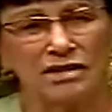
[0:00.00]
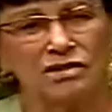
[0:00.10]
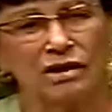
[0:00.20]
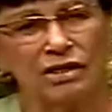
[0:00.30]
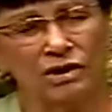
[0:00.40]

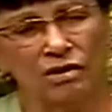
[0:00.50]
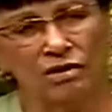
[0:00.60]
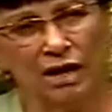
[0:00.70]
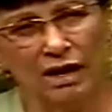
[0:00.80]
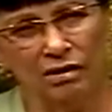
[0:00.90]
so I thought,
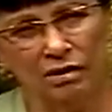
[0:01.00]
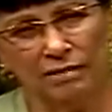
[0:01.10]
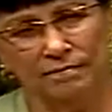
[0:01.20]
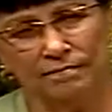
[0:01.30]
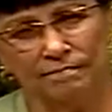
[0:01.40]
okay,
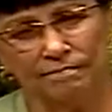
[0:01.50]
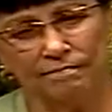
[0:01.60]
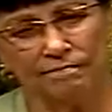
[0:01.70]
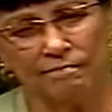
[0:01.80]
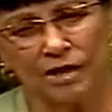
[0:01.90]
Lord,
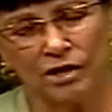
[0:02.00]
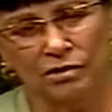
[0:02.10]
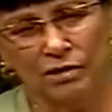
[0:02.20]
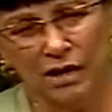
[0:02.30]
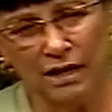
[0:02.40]

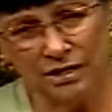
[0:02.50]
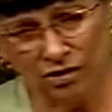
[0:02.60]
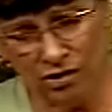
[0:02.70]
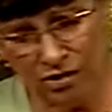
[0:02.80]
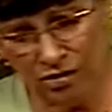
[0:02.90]
you and I
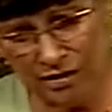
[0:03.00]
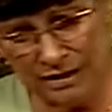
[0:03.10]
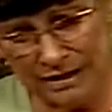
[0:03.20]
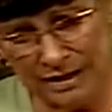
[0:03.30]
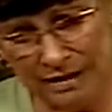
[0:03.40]
talk all the
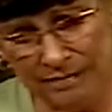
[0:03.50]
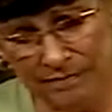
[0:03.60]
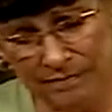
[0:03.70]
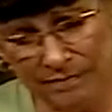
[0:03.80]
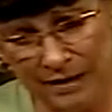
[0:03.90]
time.
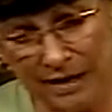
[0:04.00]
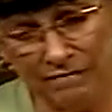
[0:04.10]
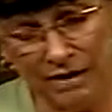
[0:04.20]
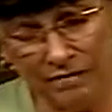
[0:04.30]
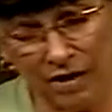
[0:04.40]

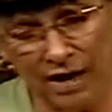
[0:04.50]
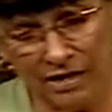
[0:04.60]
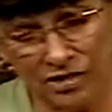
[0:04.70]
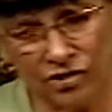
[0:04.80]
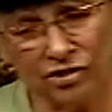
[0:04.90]
I've never
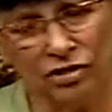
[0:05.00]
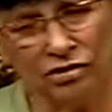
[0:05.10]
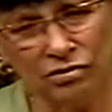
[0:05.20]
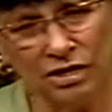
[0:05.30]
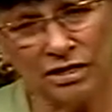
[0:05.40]
asked you to
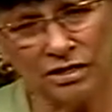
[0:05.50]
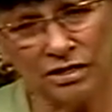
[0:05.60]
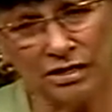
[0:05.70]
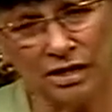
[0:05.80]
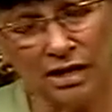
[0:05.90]
do
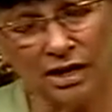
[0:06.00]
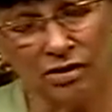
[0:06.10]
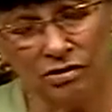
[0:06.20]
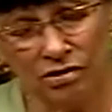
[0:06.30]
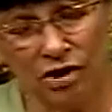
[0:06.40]
this.
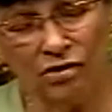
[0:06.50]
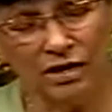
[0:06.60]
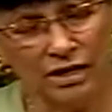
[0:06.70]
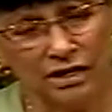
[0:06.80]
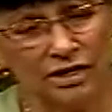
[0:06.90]
You know the
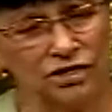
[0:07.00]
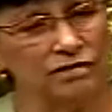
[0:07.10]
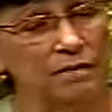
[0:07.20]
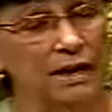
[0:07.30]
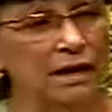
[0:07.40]
condition
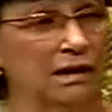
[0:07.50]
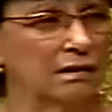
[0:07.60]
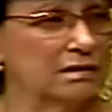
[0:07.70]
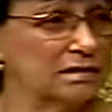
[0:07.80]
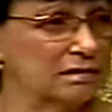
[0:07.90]
of my
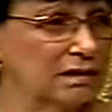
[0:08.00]
lungs.